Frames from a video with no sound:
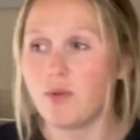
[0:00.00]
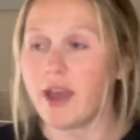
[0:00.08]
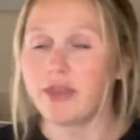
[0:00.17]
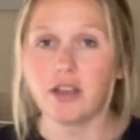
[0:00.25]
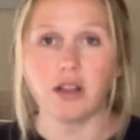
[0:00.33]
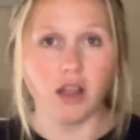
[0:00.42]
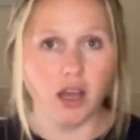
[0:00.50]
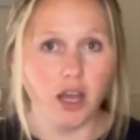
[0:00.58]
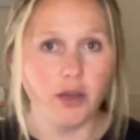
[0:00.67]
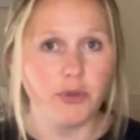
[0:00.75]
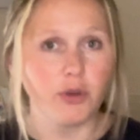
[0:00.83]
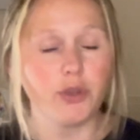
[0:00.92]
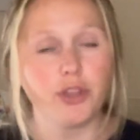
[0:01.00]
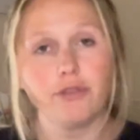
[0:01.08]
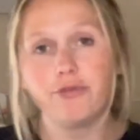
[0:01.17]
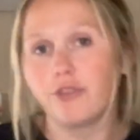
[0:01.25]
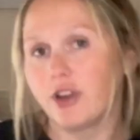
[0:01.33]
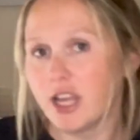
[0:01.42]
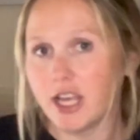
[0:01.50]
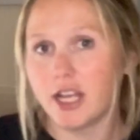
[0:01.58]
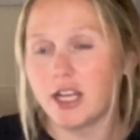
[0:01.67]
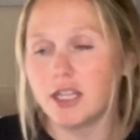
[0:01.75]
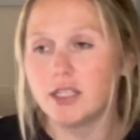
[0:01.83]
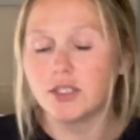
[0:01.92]
You at the club, you're with your
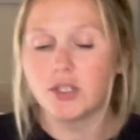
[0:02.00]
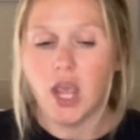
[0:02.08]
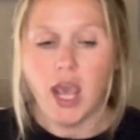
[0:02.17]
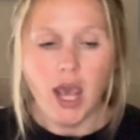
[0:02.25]
friends,